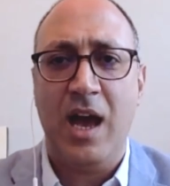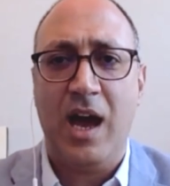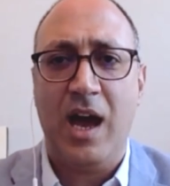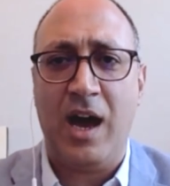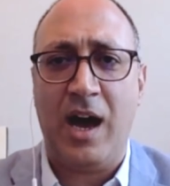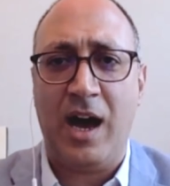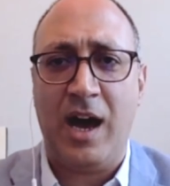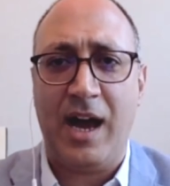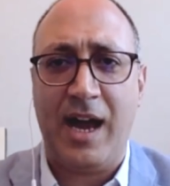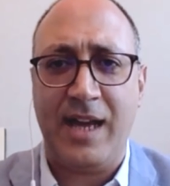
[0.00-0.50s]

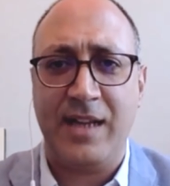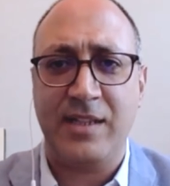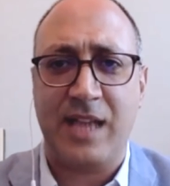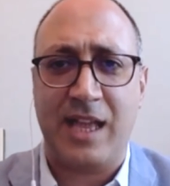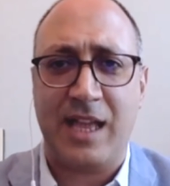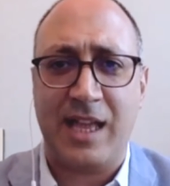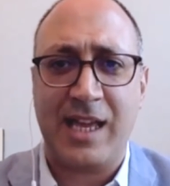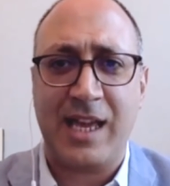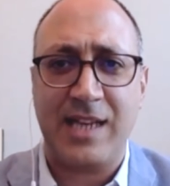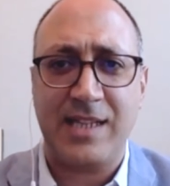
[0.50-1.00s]
And
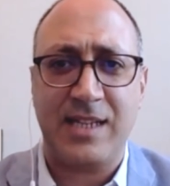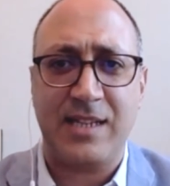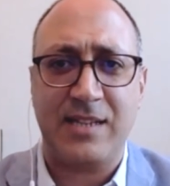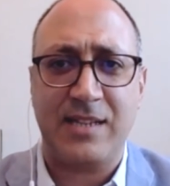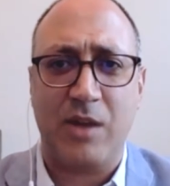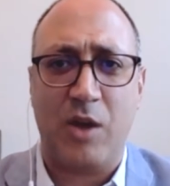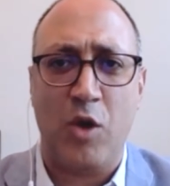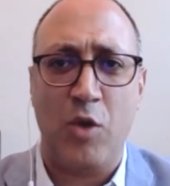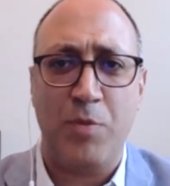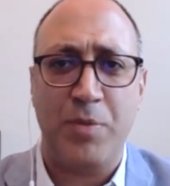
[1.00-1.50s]
like I
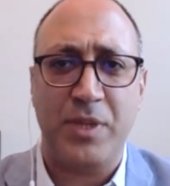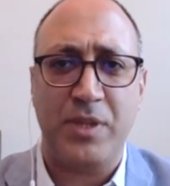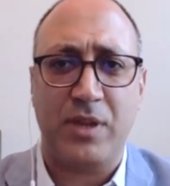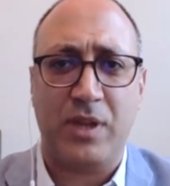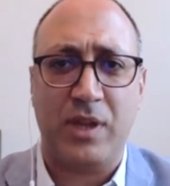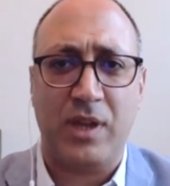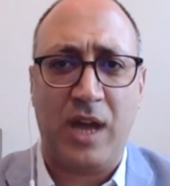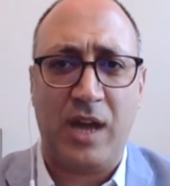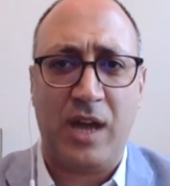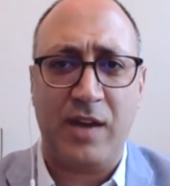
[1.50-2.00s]
said, opened
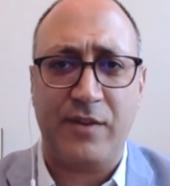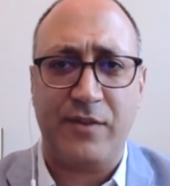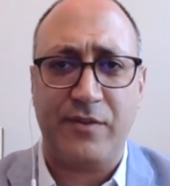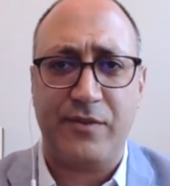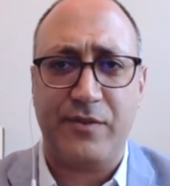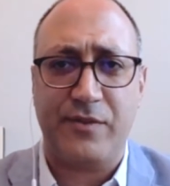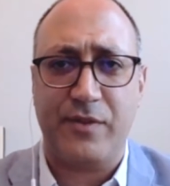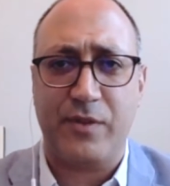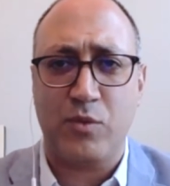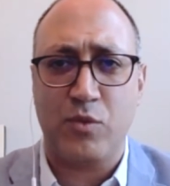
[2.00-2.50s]
a lot of
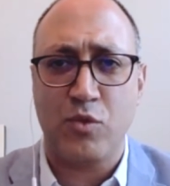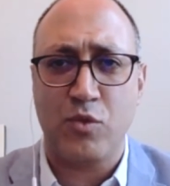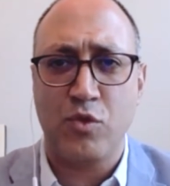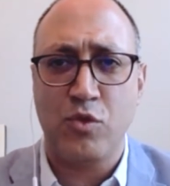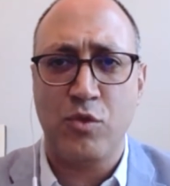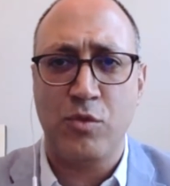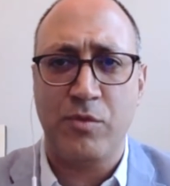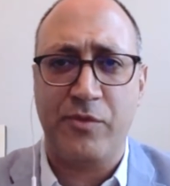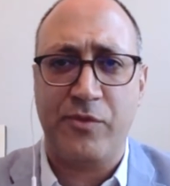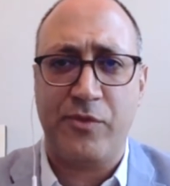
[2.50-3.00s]

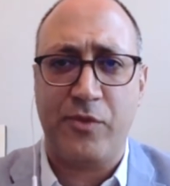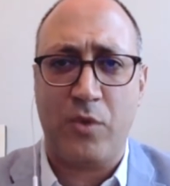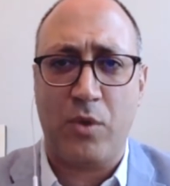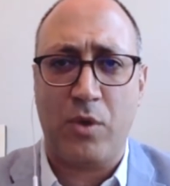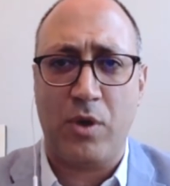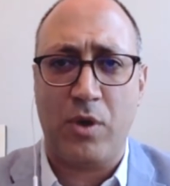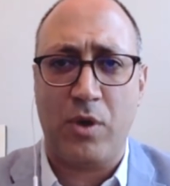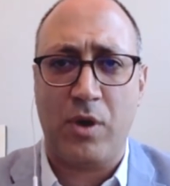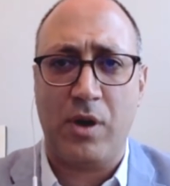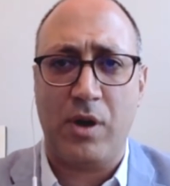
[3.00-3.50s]
room
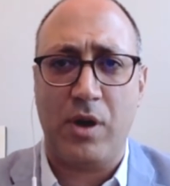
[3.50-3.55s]
for